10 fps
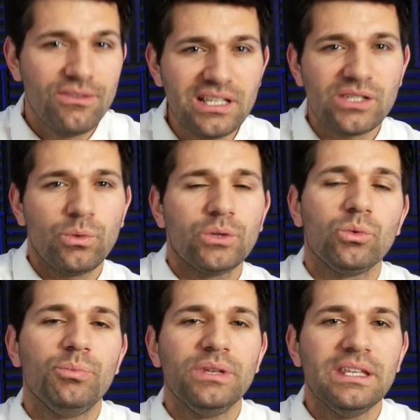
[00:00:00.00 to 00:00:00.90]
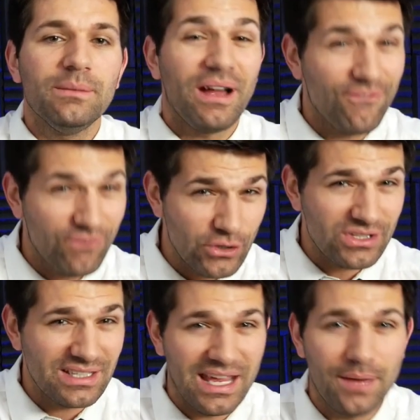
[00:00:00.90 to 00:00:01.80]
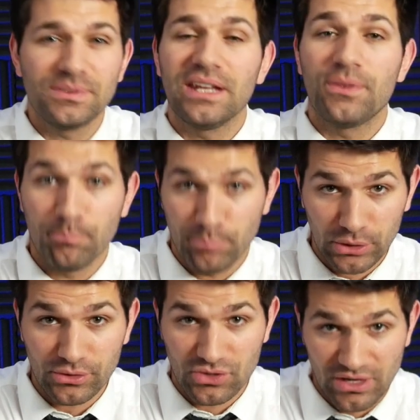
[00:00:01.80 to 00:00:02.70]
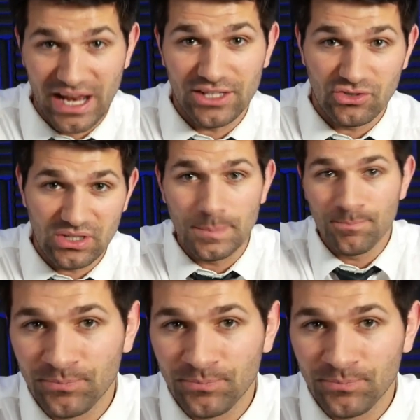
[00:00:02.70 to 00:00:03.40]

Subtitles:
this one will be my first attempt at the BRRRR strategy.